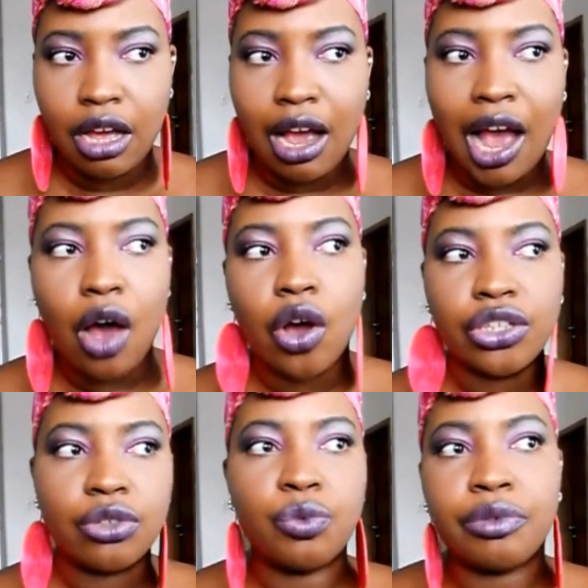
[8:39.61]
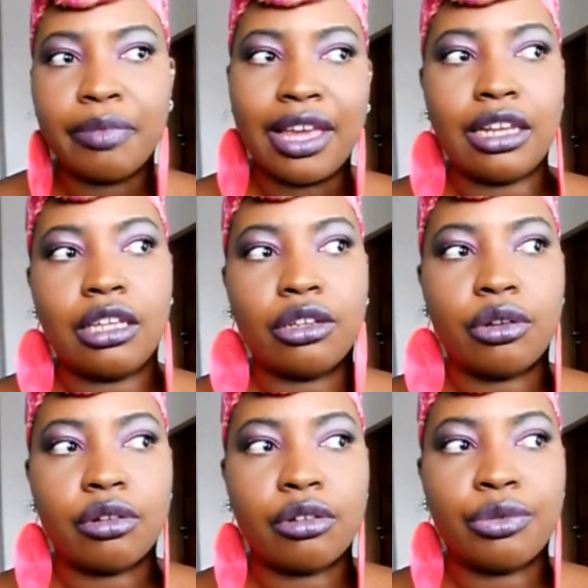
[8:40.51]
How are you remaining
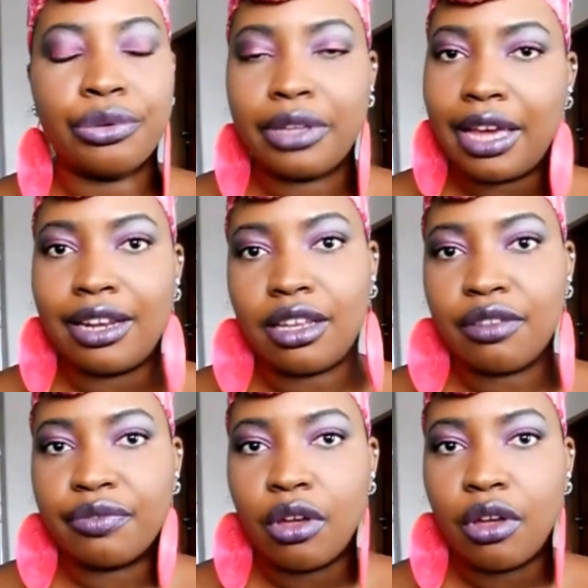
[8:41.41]
creative?